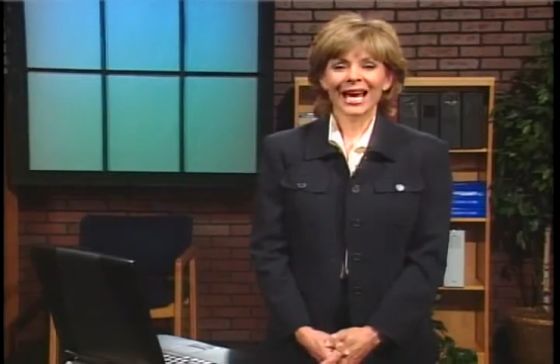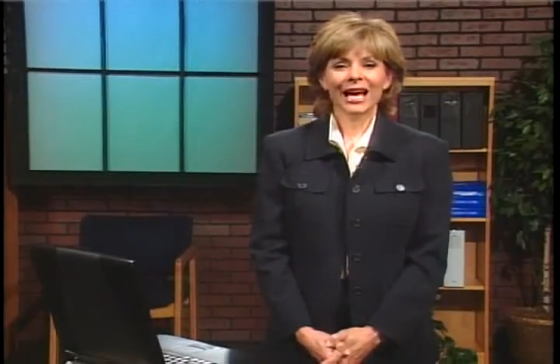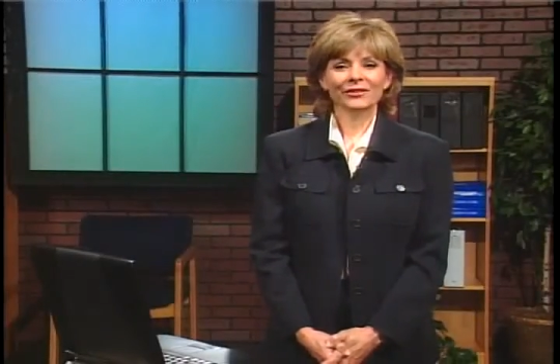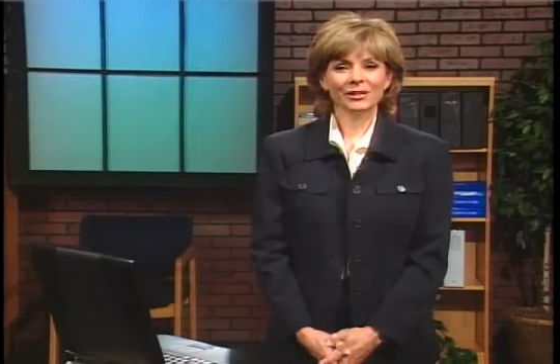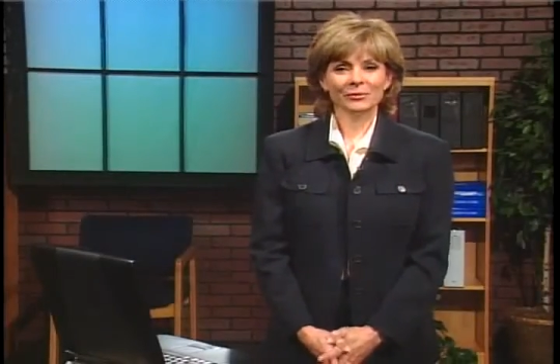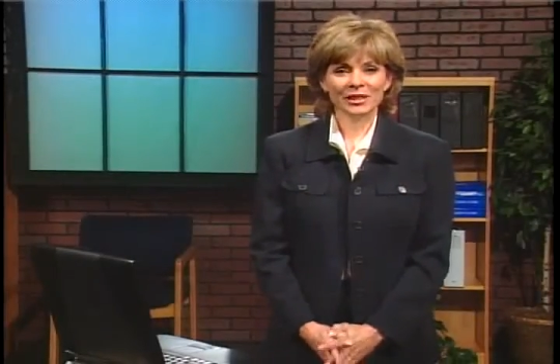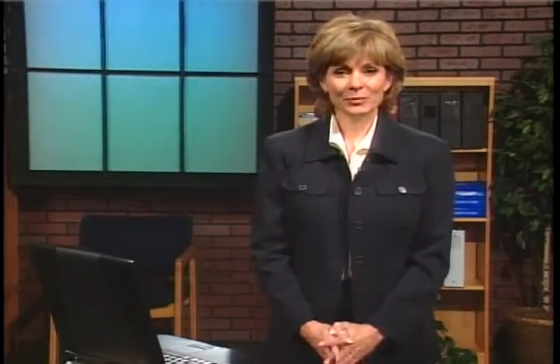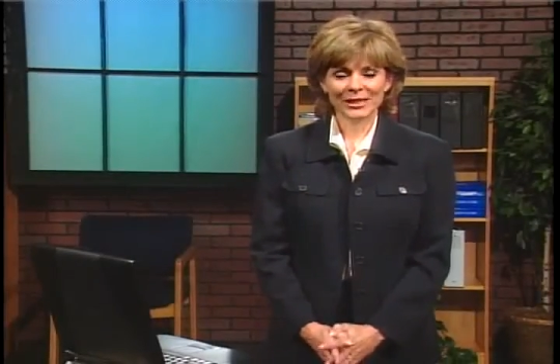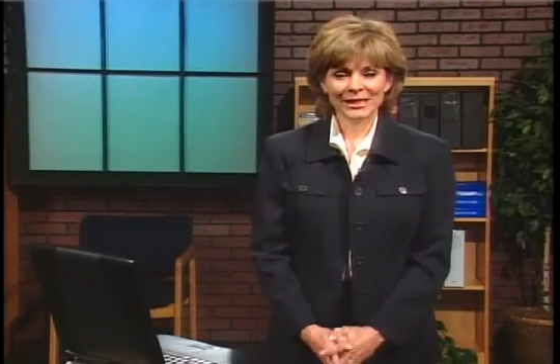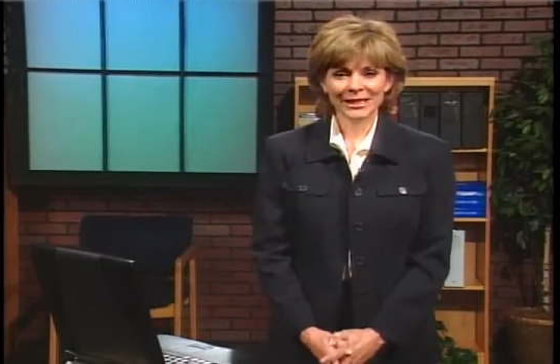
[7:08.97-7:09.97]
have some
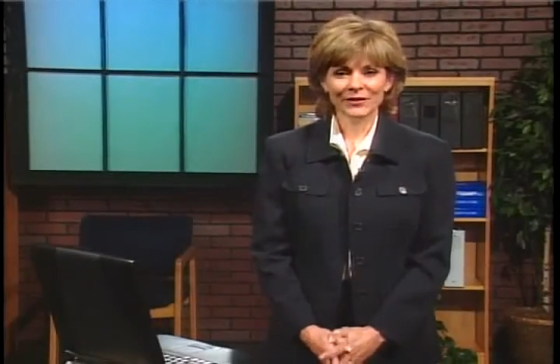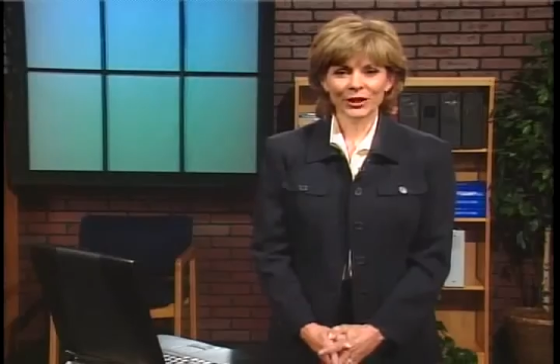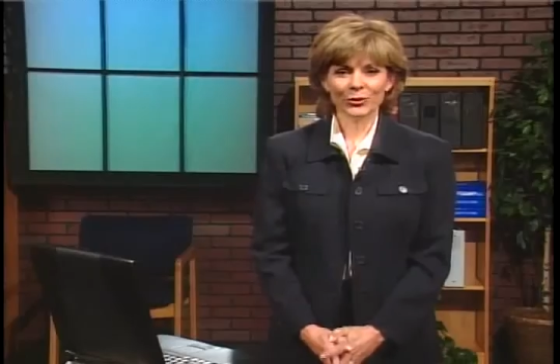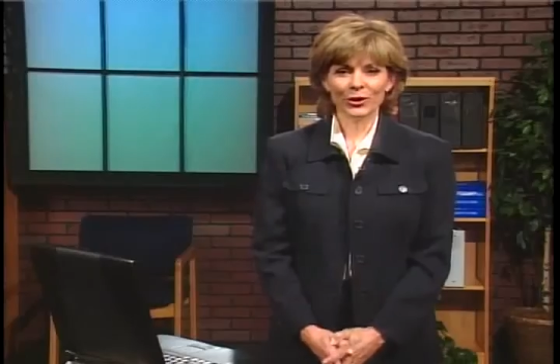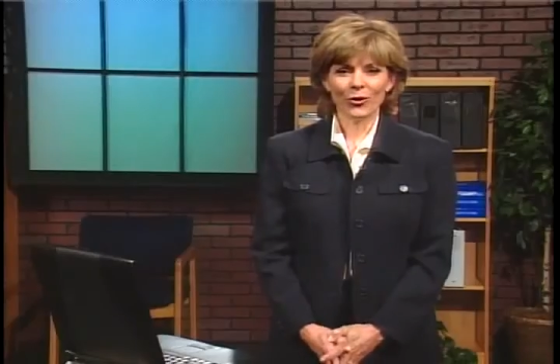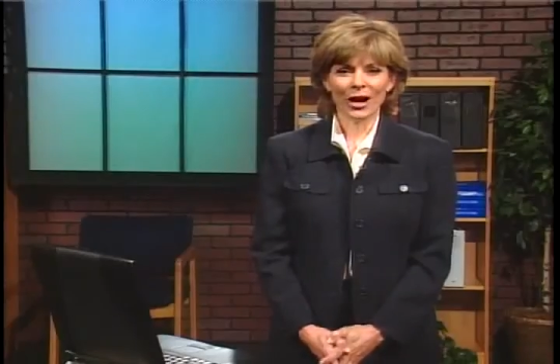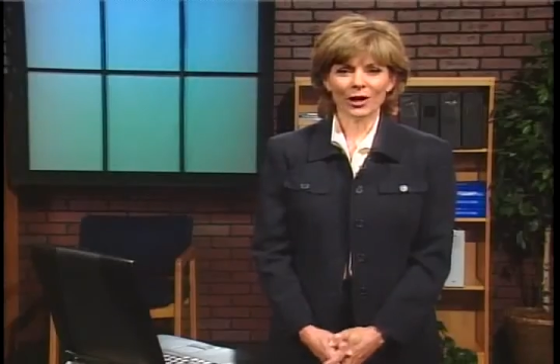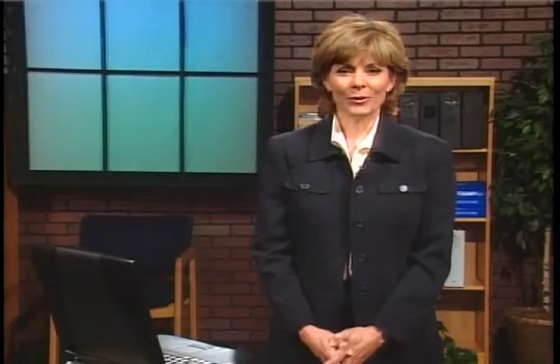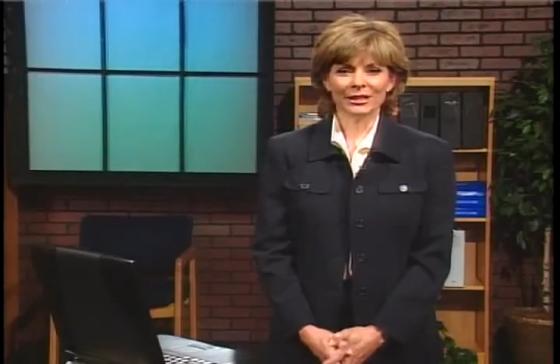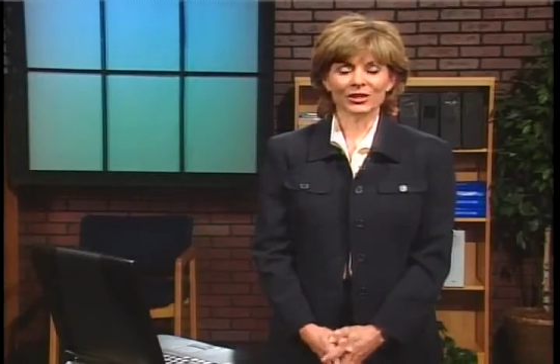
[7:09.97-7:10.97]
specific
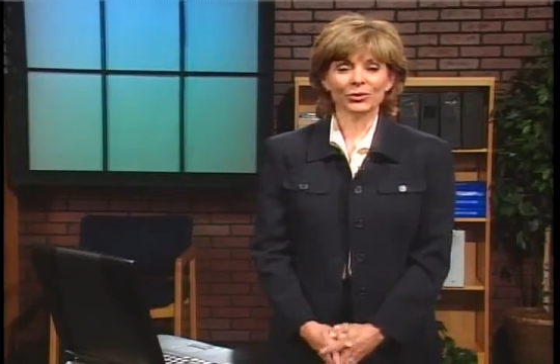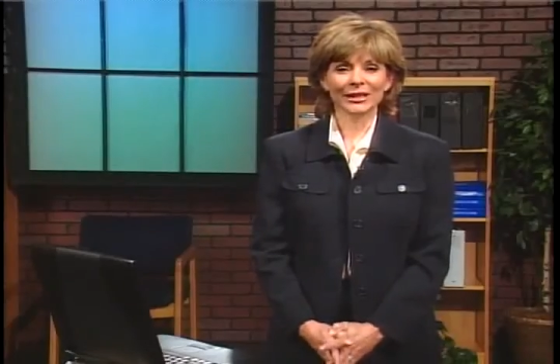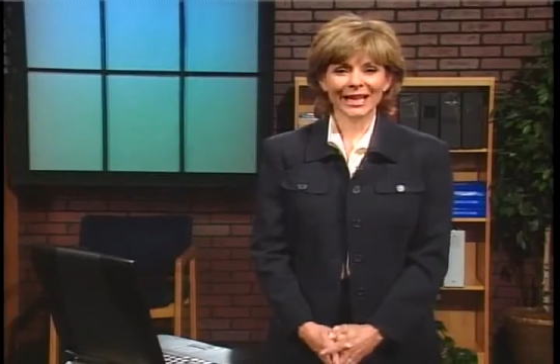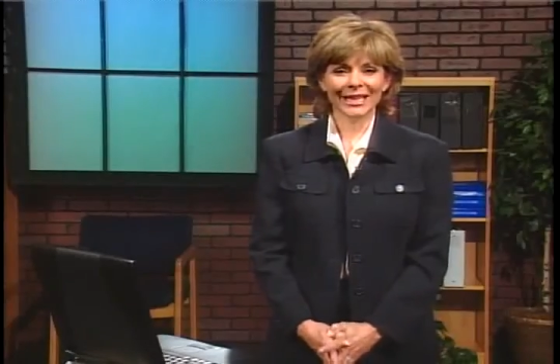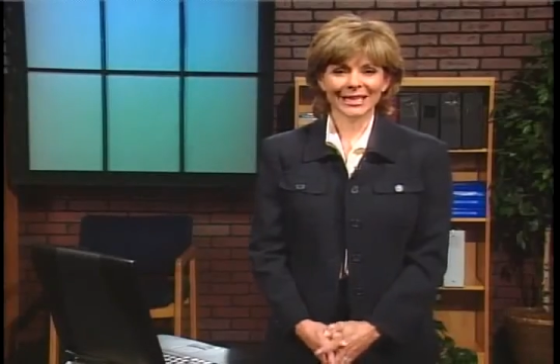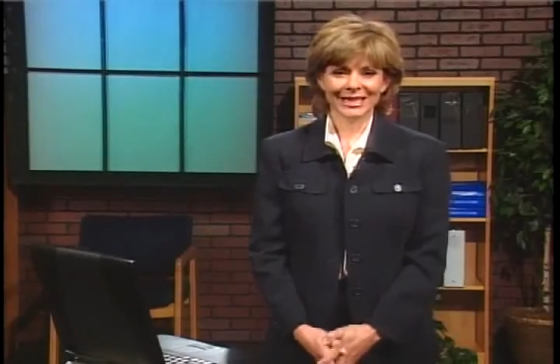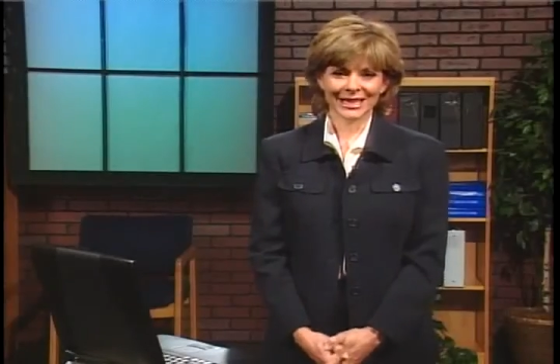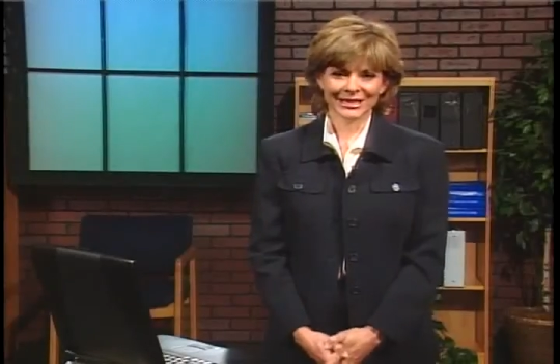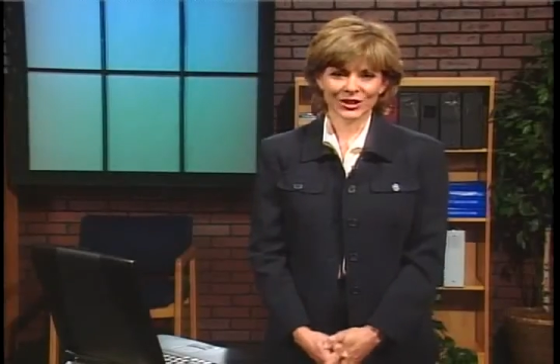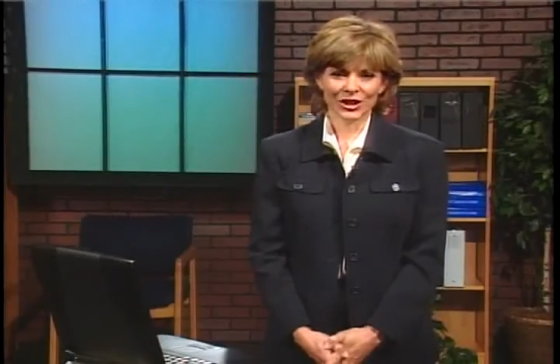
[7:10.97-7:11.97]
requirements relating to
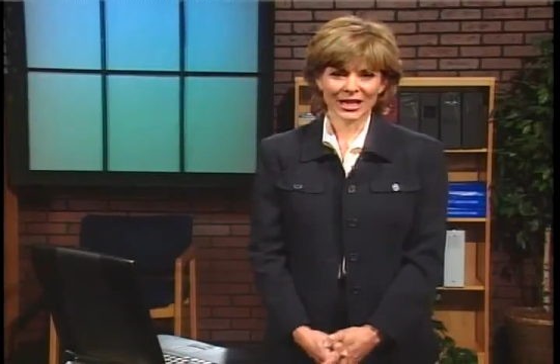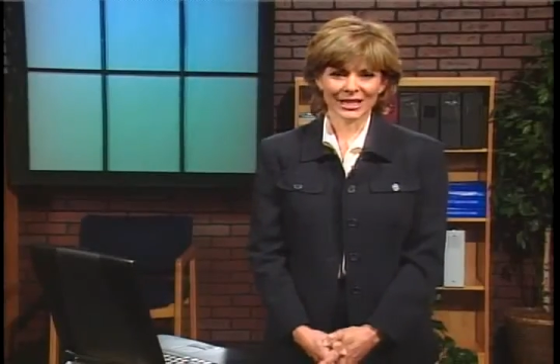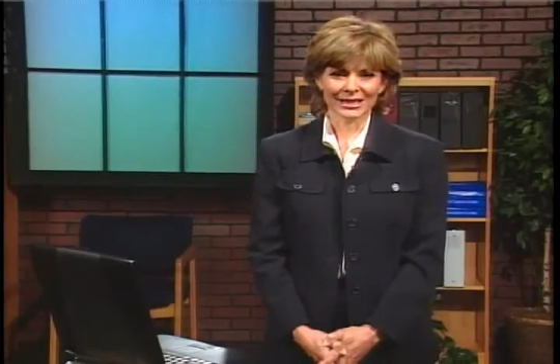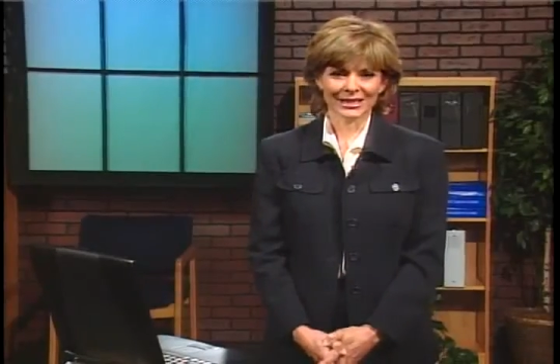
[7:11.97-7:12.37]
these agendas.